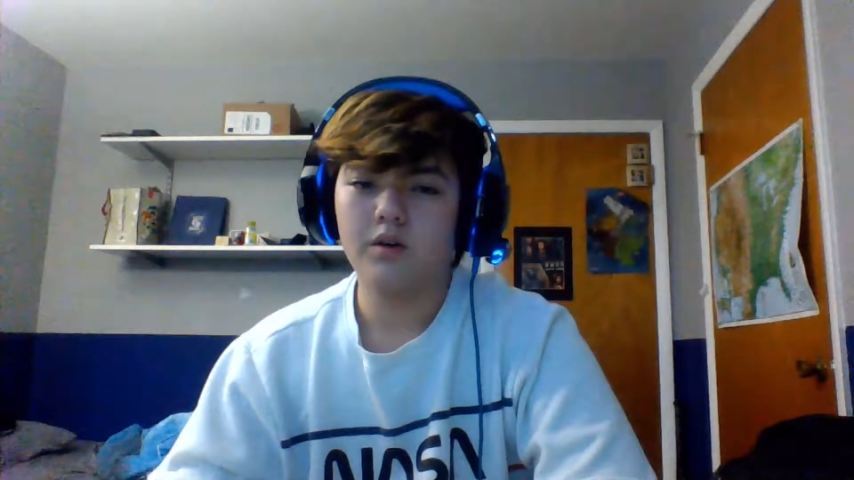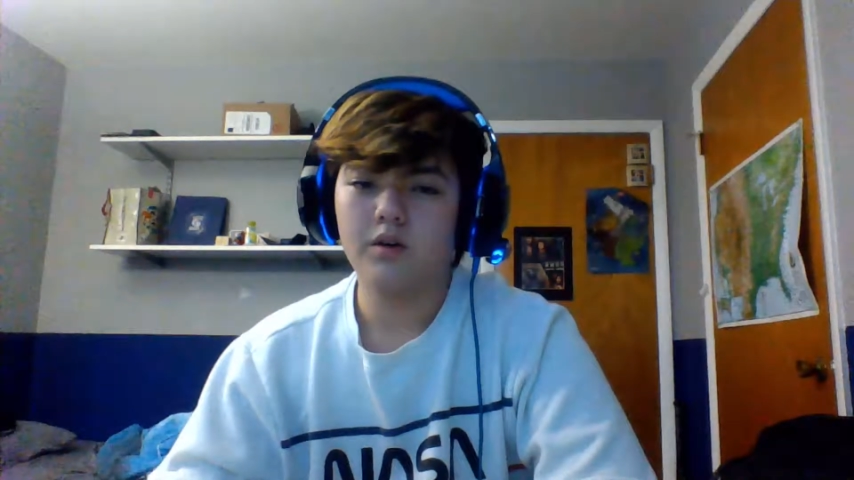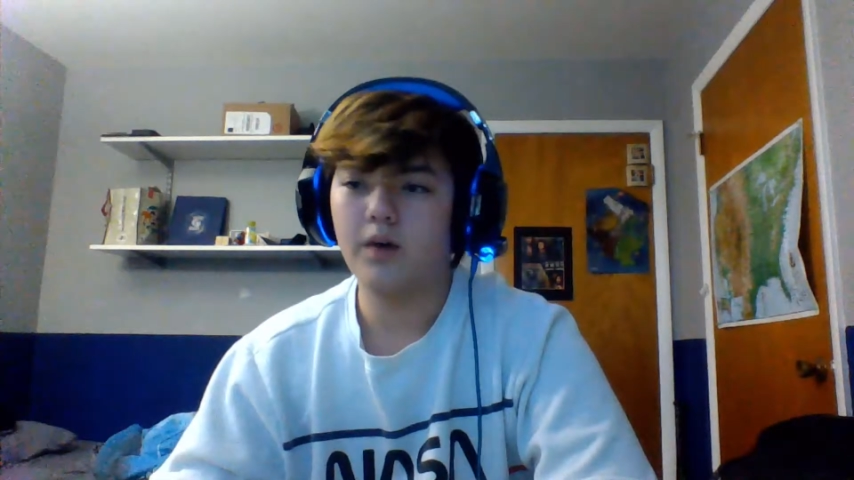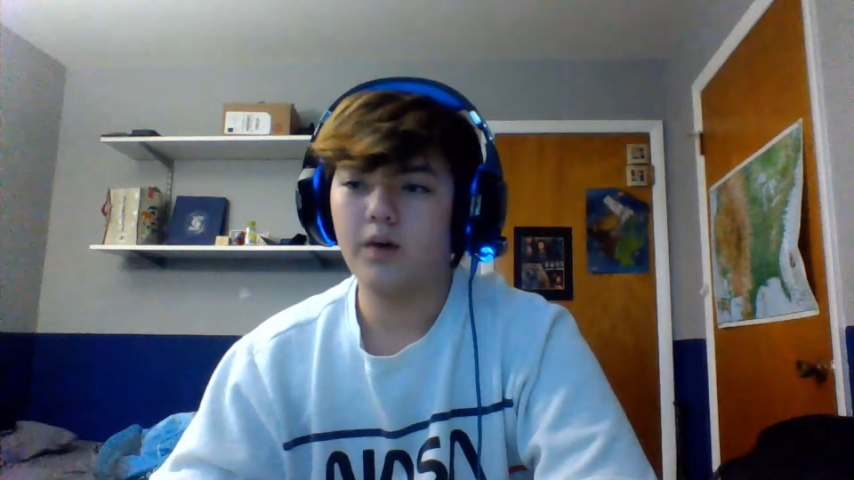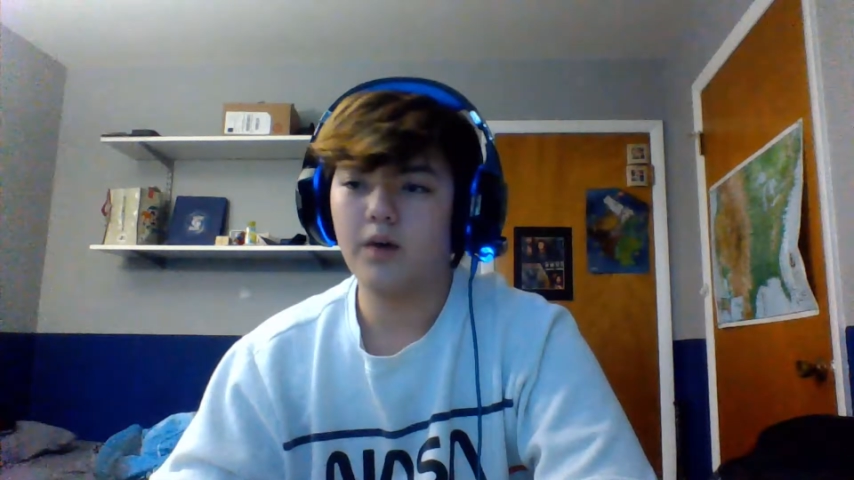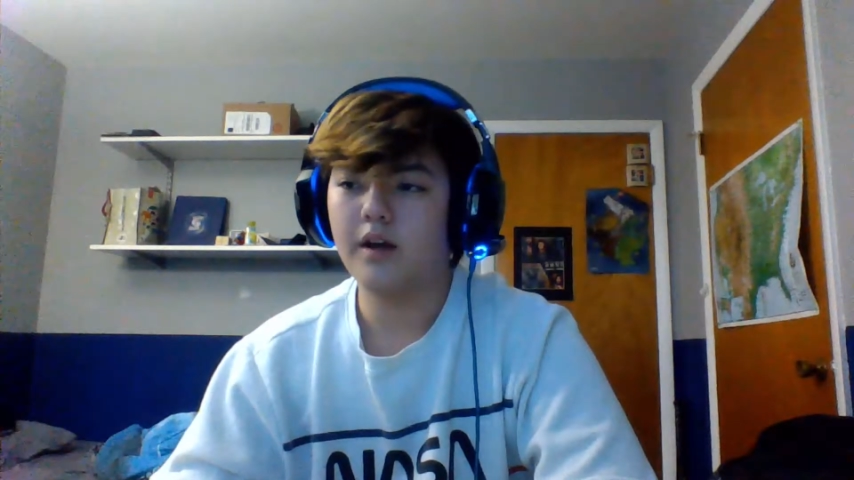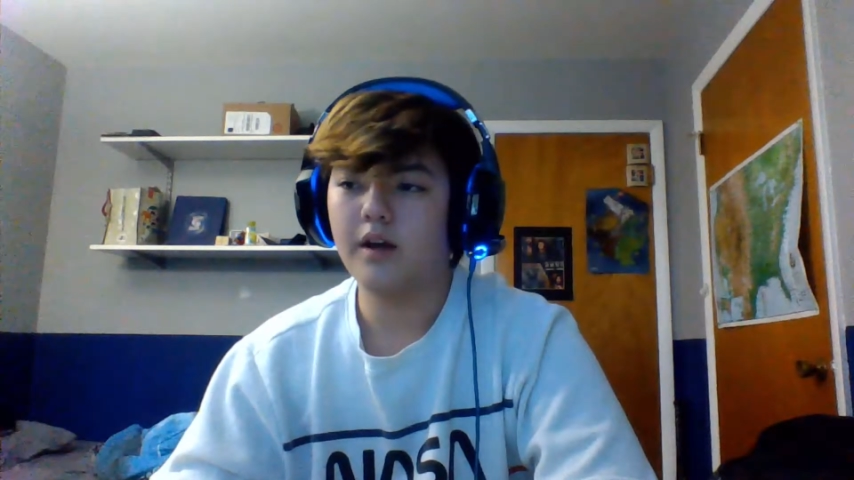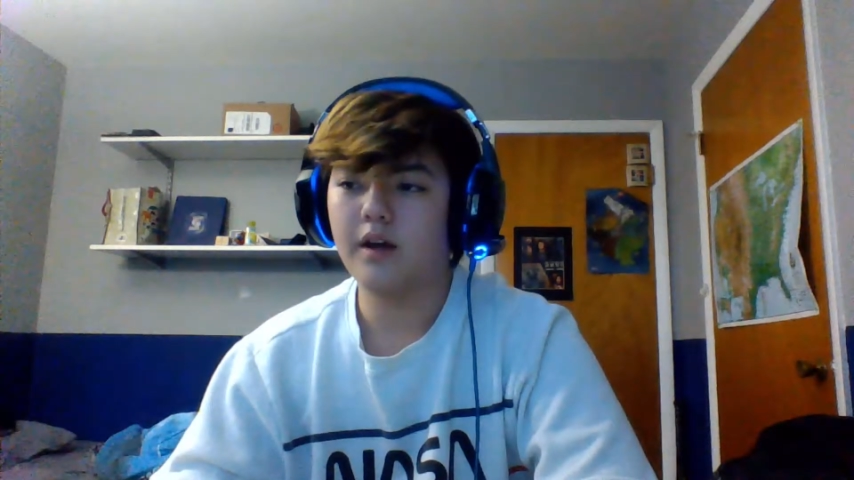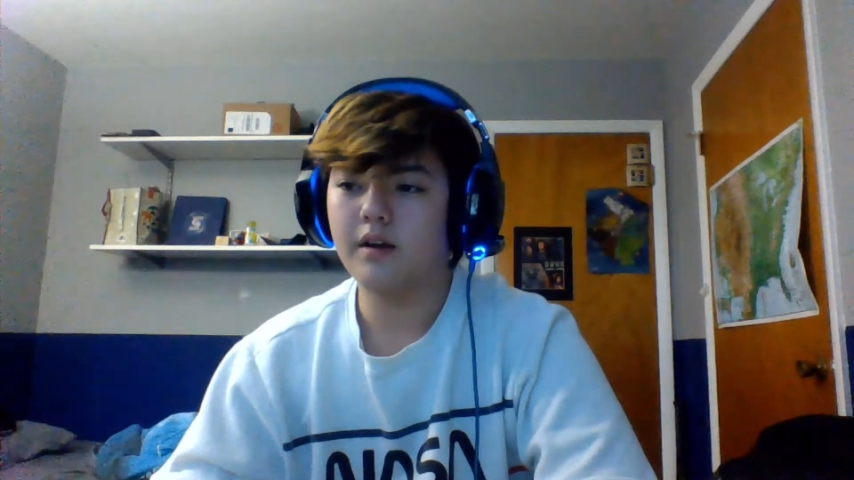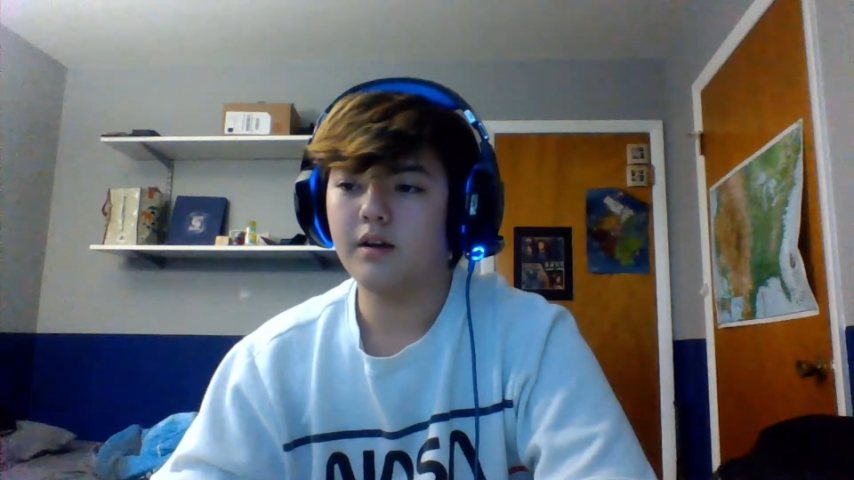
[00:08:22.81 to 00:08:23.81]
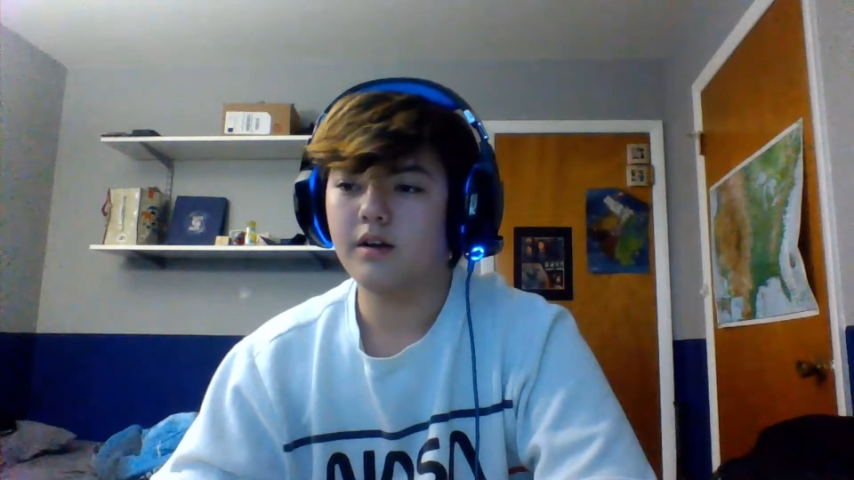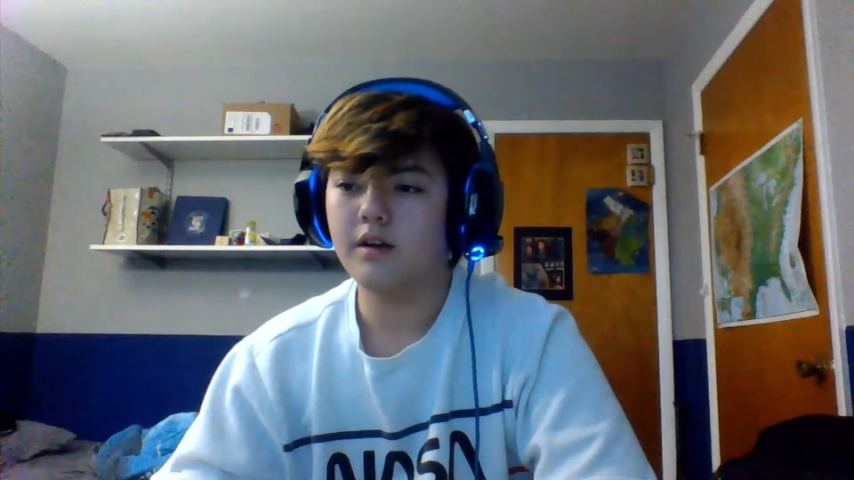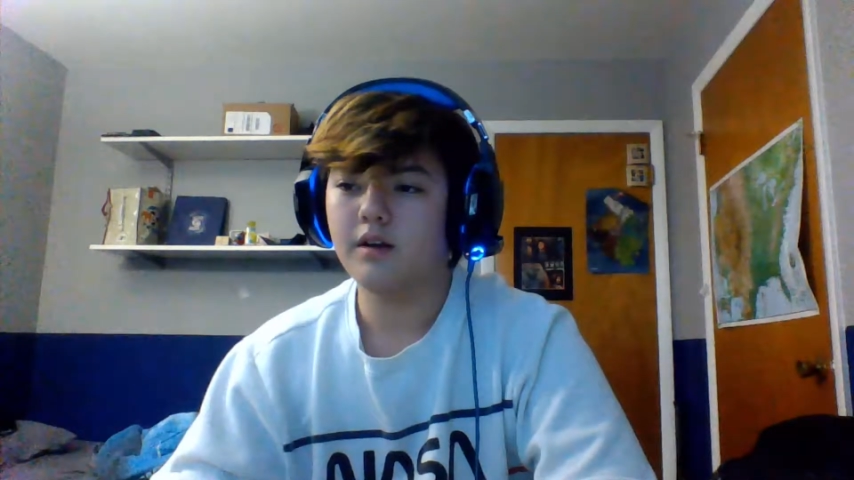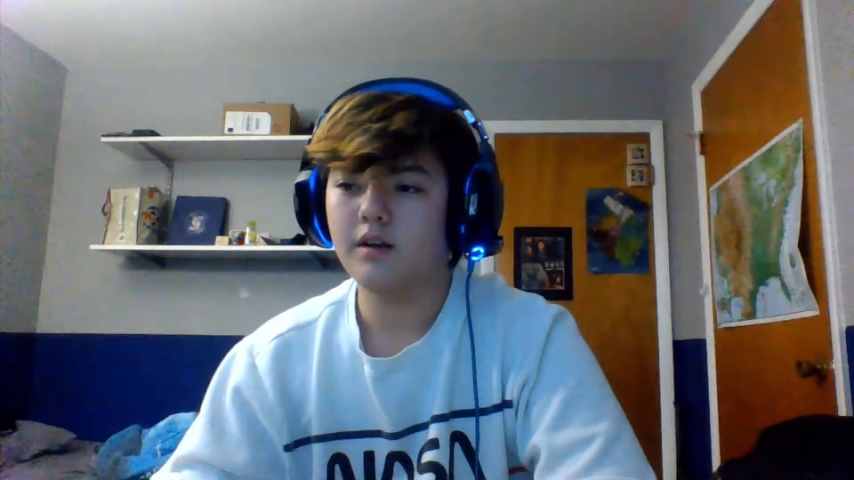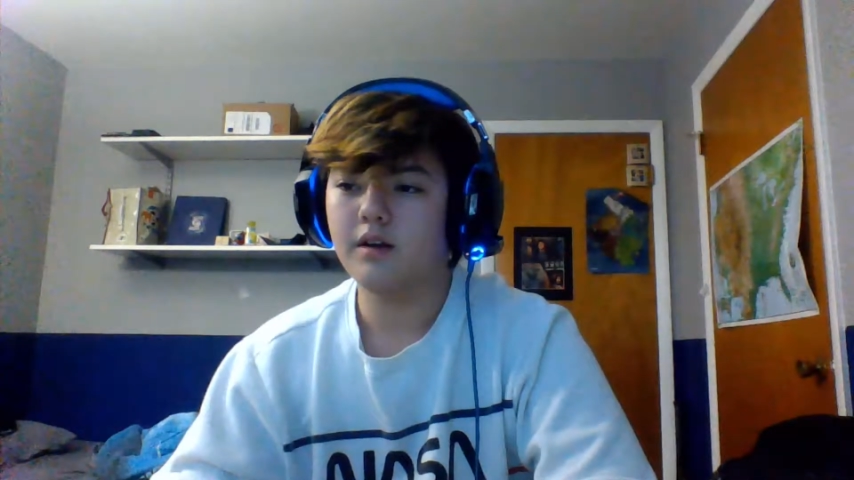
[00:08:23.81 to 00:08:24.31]
when
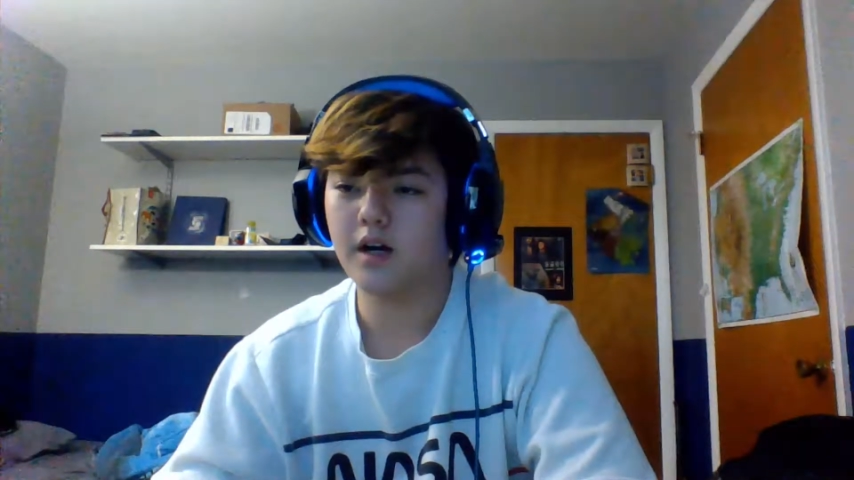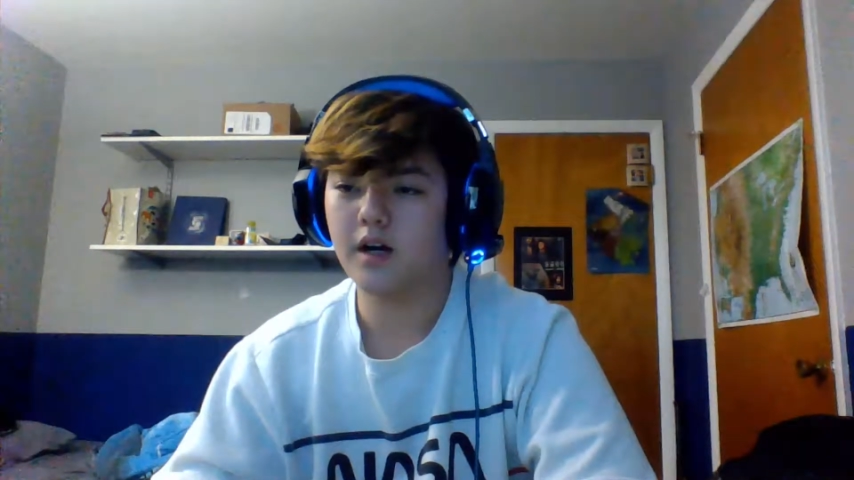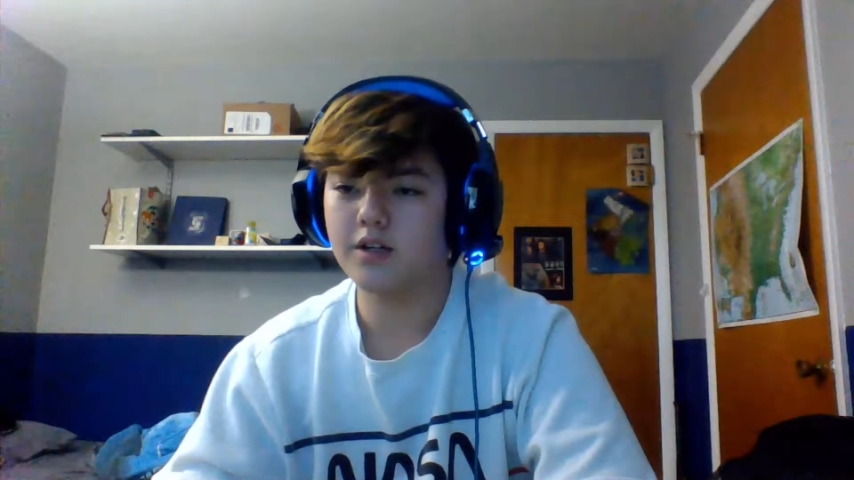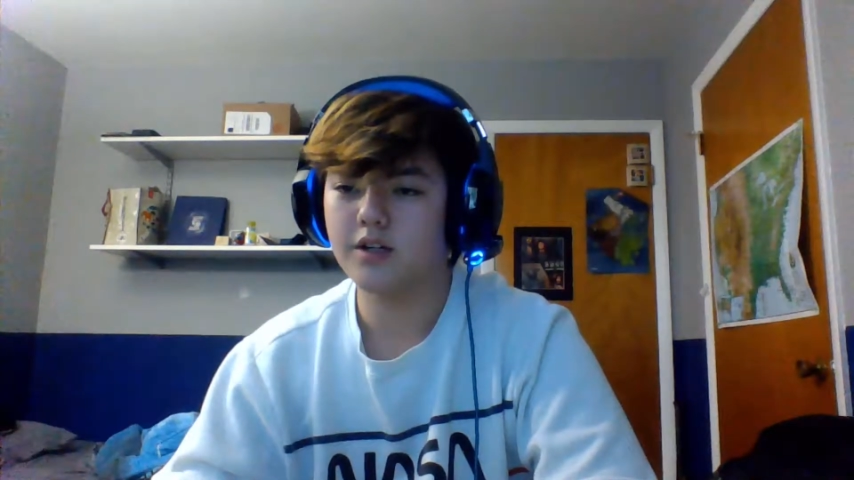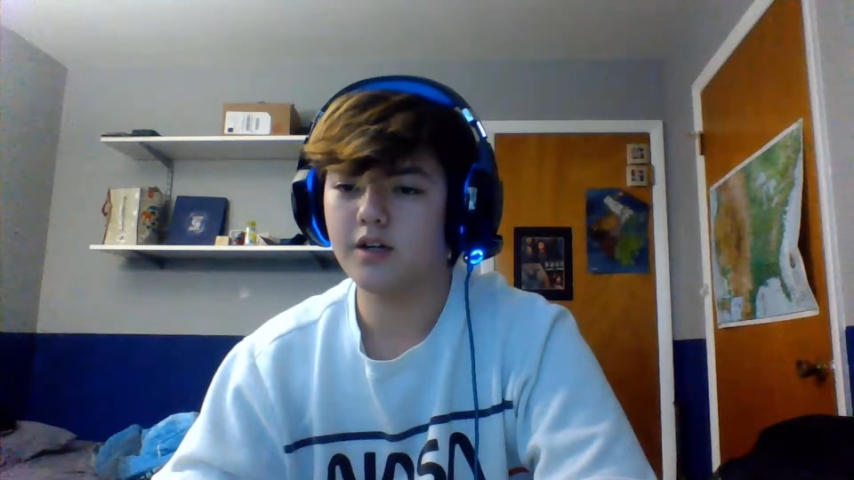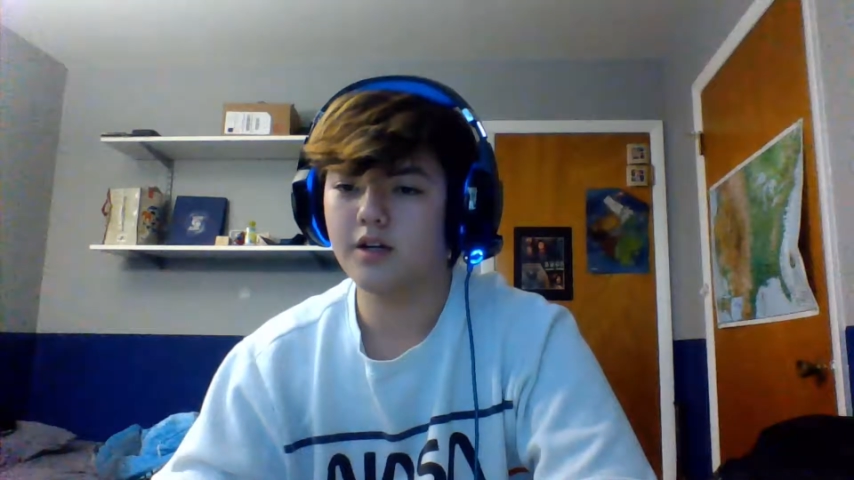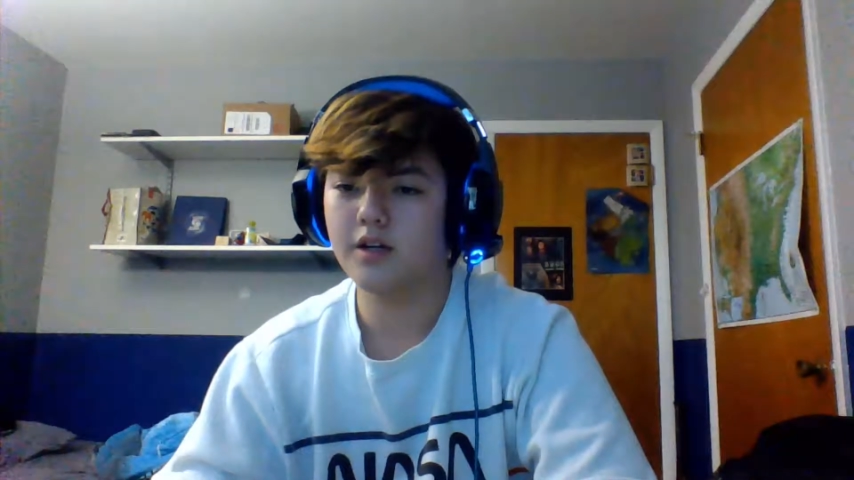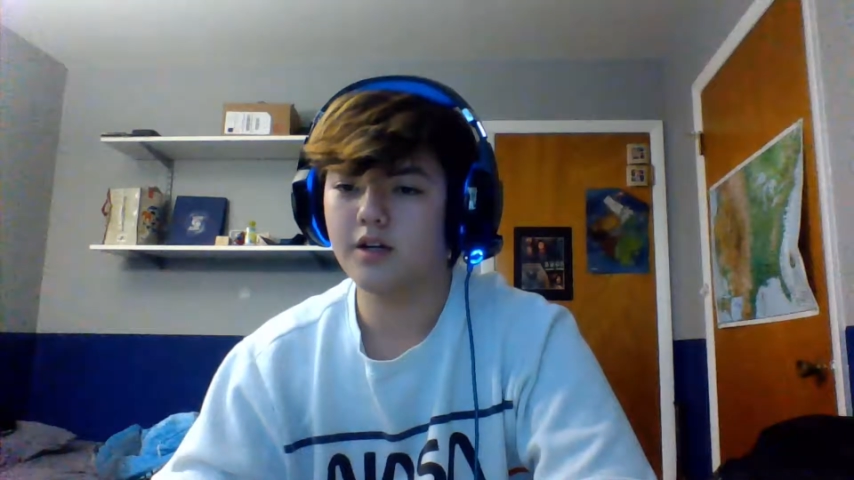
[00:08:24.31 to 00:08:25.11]
Natasha